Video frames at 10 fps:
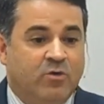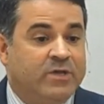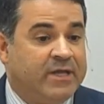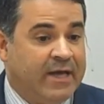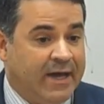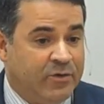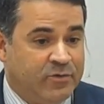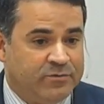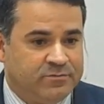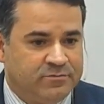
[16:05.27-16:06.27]

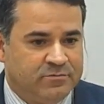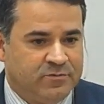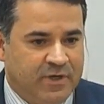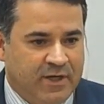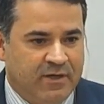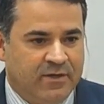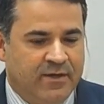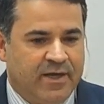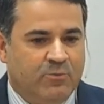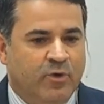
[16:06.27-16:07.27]
Sunday.
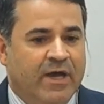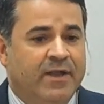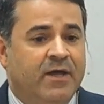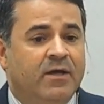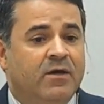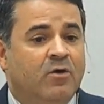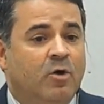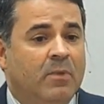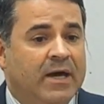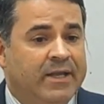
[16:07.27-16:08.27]
Pastor
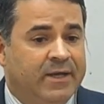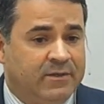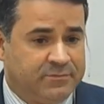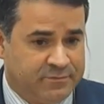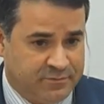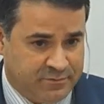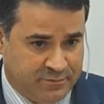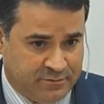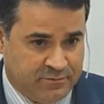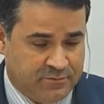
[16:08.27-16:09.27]
Sapo talked about
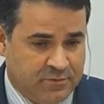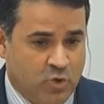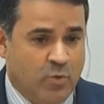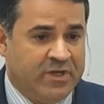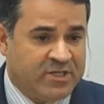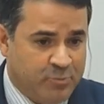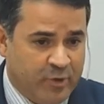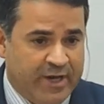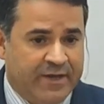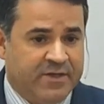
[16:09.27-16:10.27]
it. It was a
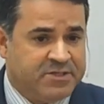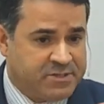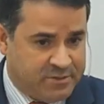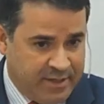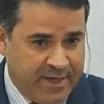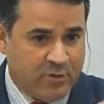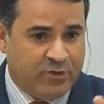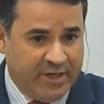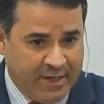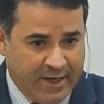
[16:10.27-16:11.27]
Roman.
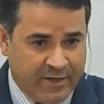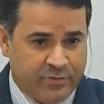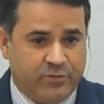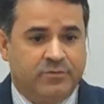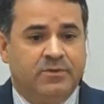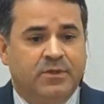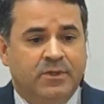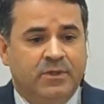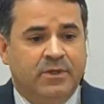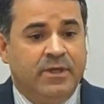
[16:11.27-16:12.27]
One of
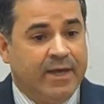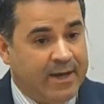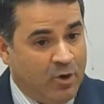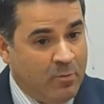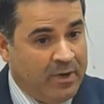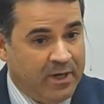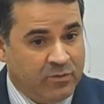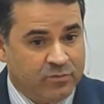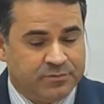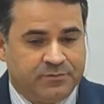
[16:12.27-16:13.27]
them were
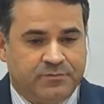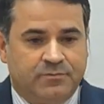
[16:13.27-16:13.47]
Romans.